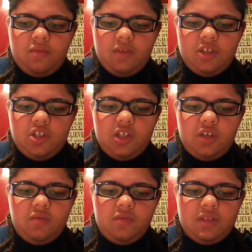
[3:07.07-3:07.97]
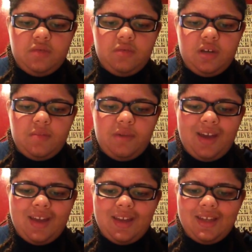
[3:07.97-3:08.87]
when she was greeted
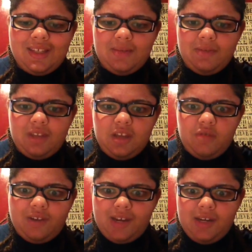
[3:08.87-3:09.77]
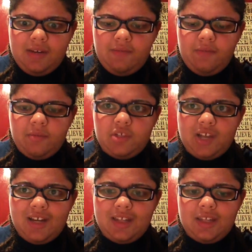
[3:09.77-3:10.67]
by, "Is everything all right?" from
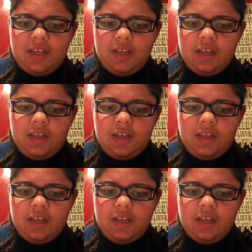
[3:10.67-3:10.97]
Jonathan.